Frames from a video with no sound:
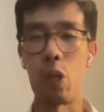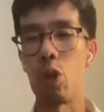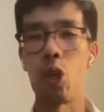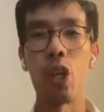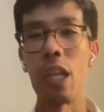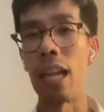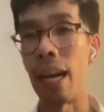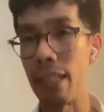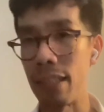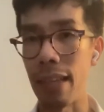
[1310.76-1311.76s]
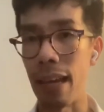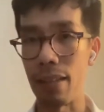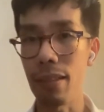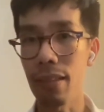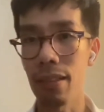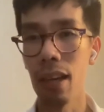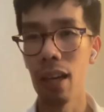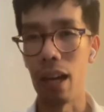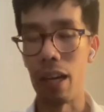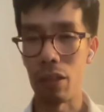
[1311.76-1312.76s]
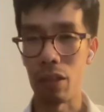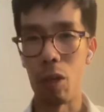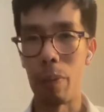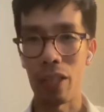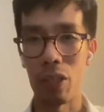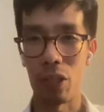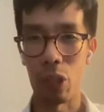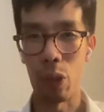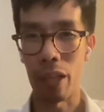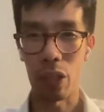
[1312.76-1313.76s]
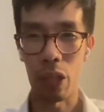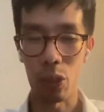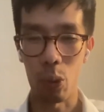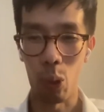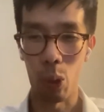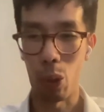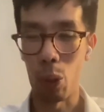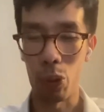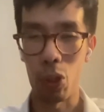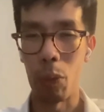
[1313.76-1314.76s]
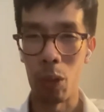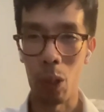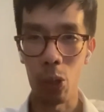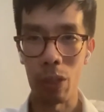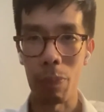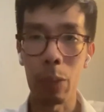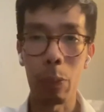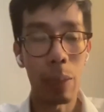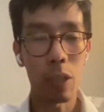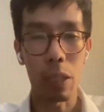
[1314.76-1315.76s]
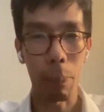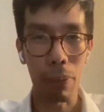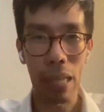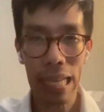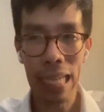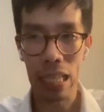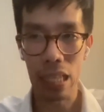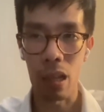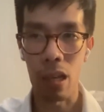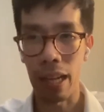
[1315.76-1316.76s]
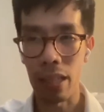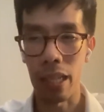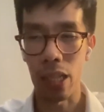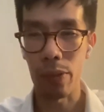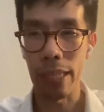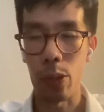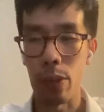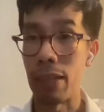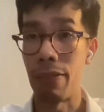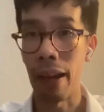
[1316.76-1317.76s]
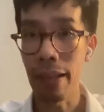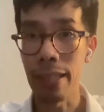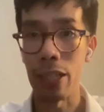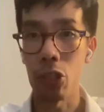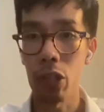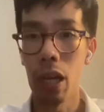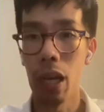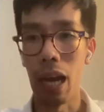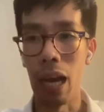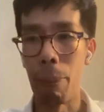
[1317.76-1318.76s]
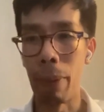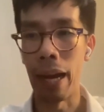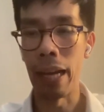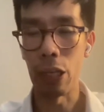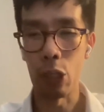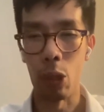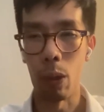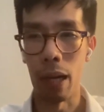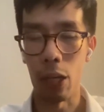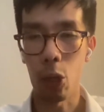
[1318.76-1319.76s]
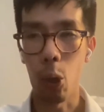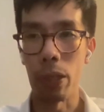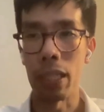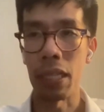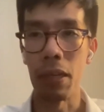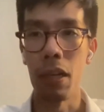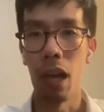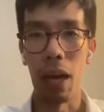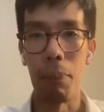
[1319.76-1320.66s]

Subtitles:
non-aligned status, to go back to that sort of old terminology, but it's been able to play its non-aligned status really to its advantage by courting